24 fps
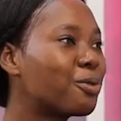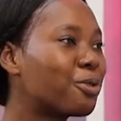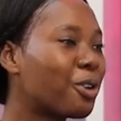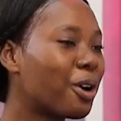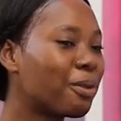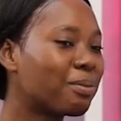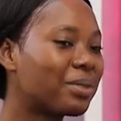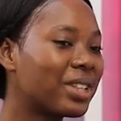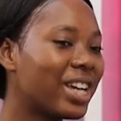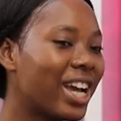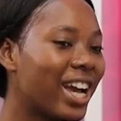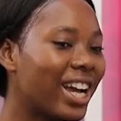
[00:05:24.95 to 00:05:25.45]

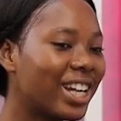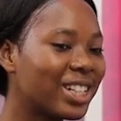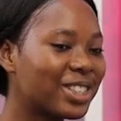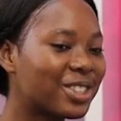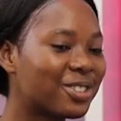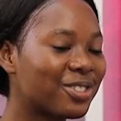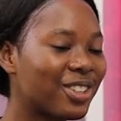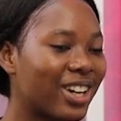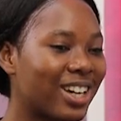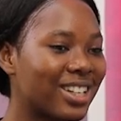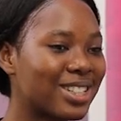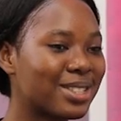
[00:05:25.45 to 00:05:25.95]
from the
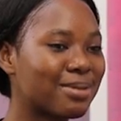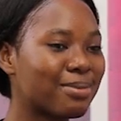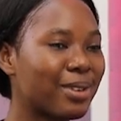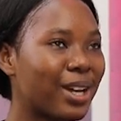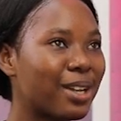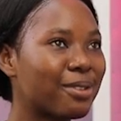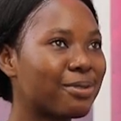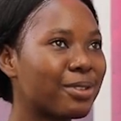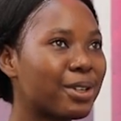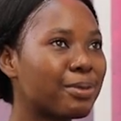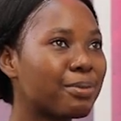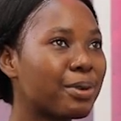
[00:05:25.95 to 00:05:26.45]
entrance,
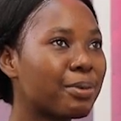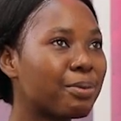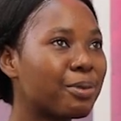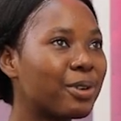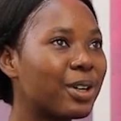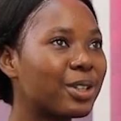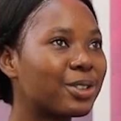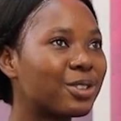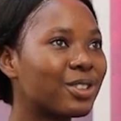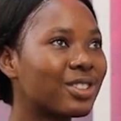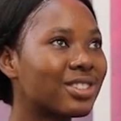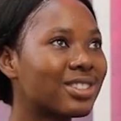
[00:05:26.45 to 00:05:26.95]
my friend, people
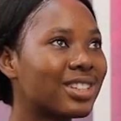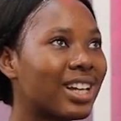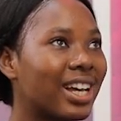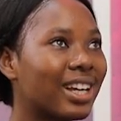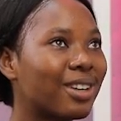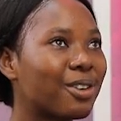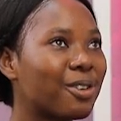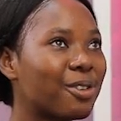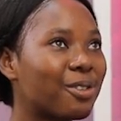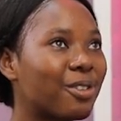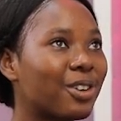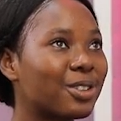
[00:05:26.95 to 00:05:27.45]
are just
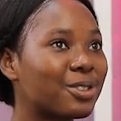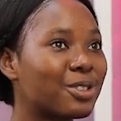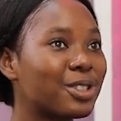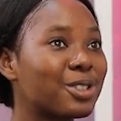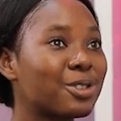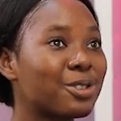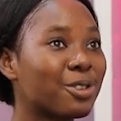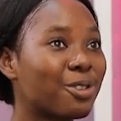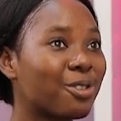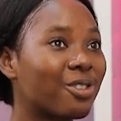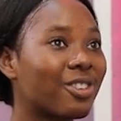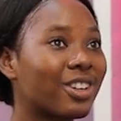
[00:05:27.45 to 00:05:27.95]
like,
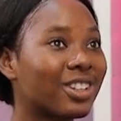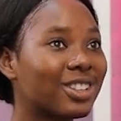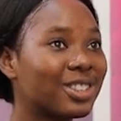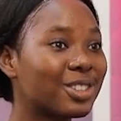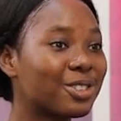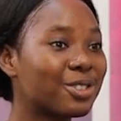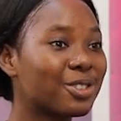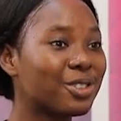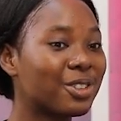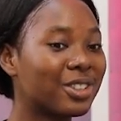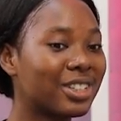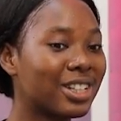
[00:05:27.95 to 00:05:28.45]

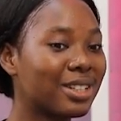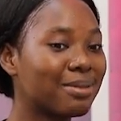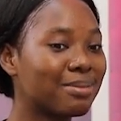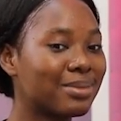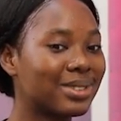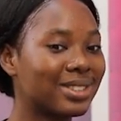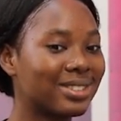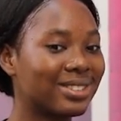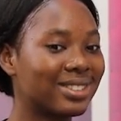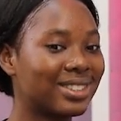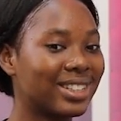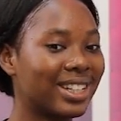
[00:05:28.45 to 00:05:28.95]
congratulations, your name
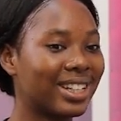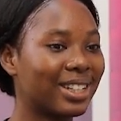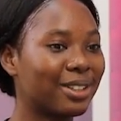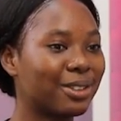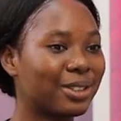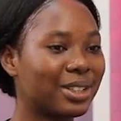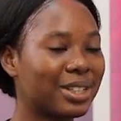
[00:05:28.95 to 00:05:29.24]
is there.